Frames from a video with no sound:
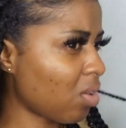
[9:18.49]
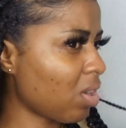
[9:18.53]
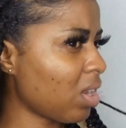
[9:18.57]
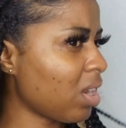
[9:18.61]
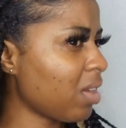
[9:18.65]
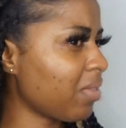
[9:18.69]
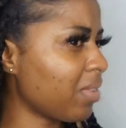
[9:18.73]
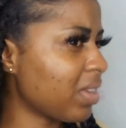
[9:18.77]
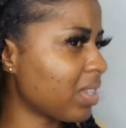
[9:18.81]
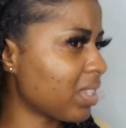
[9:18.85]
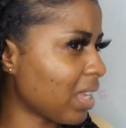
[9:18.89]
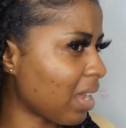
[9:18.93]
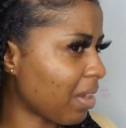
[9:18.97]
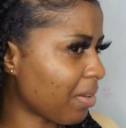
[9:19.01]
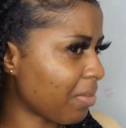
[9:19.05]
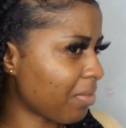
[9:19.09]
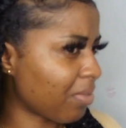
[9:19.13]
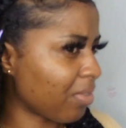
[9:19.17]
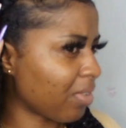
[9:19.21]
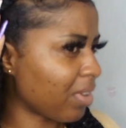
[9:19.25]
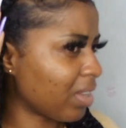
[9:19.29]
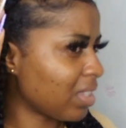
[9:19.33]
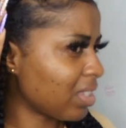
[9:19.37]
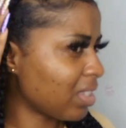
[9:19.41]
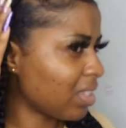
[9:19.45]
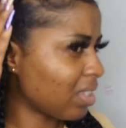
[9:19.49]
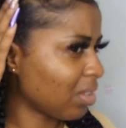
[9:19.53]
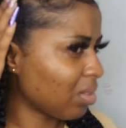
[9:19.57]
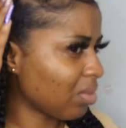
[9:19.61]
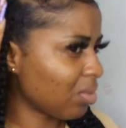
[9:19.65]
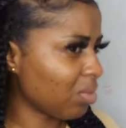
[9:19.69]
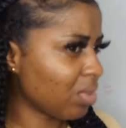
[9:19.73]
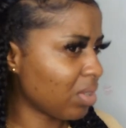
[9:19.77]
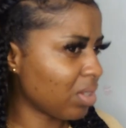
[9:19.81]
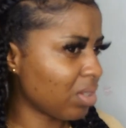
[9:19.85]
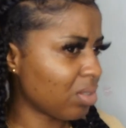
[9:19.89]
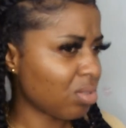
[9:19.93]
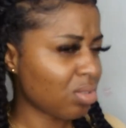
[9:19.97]
All of us are friends,
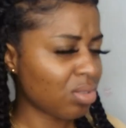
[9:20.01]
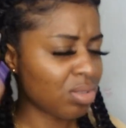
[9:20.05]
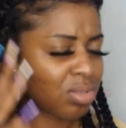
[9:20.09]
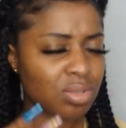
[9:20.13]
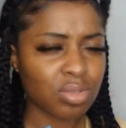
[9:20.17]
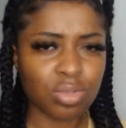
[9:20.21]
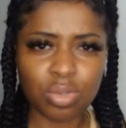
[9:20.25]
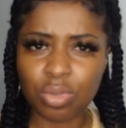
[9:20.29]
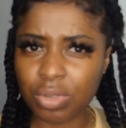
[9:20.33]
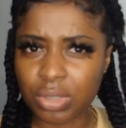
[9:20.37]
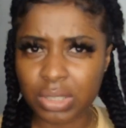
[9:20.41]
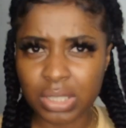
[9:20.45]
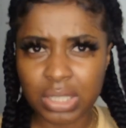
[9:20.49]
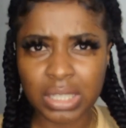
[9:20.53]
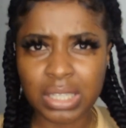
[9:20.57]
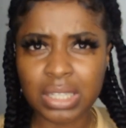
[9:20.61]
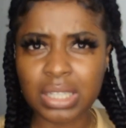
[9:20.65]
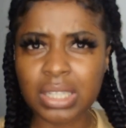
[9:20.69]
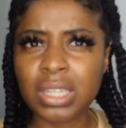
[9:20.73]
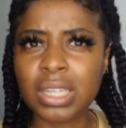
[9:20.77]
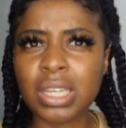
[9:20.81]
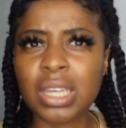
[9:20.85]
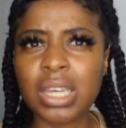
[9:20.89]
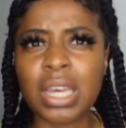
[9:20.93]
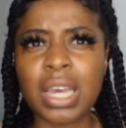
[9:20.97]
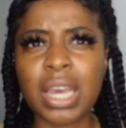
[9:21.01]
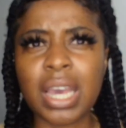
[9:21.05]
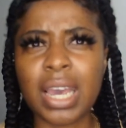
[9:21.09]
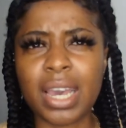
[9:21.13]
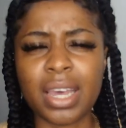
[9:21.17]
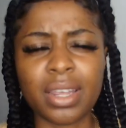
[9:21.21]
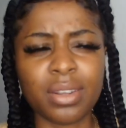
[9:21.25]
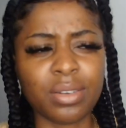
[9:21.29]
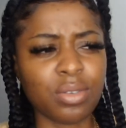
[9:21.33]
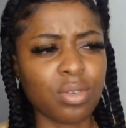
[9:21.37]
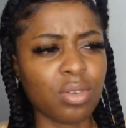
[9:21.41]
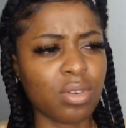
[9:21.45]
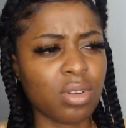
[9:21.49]
including Tony
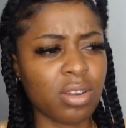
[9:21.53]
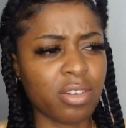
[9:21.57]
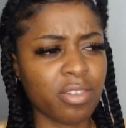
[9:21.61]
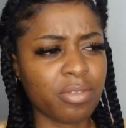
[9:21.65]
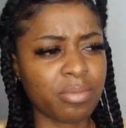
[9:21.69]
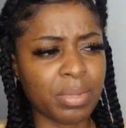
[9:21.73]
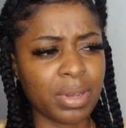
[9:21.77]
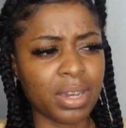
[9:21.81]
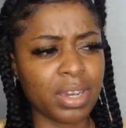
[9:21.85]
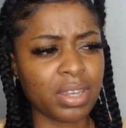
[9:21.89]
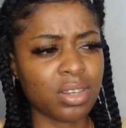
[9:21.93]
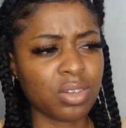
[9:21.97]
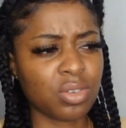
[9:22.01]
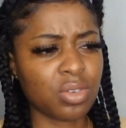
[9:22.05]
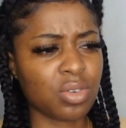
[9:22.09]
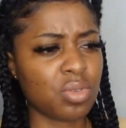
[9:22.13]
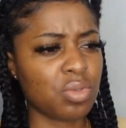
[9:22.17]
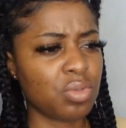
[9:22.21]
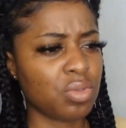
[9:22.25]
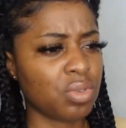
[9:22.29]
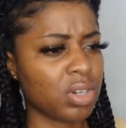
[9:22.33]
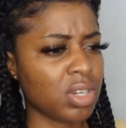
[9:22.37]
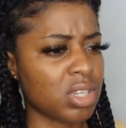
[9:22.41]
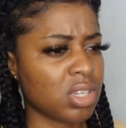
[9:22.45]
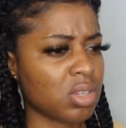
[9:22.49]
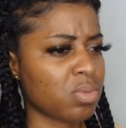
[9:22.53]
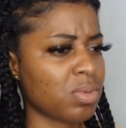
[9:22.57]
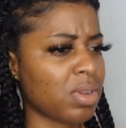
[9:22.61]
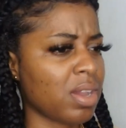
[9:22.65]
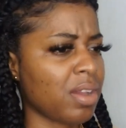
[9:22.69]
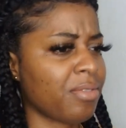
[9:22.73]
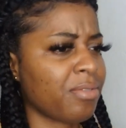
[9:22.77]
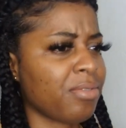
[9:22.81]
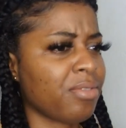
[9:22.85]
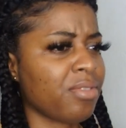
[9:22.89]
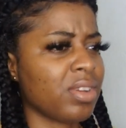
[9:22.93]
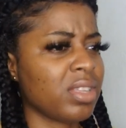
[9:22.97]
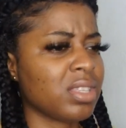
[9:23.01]
and all of my other co-workers. We
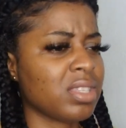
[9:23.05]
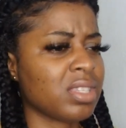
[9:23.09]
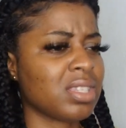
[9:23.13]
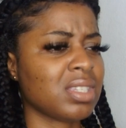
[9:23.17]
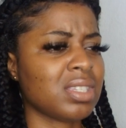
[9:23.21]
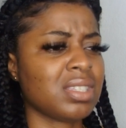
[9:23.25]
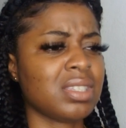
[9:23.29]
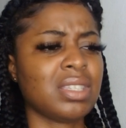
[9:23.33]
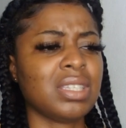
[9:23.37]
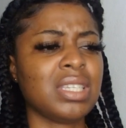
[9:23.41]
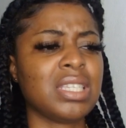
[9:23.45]
are friends.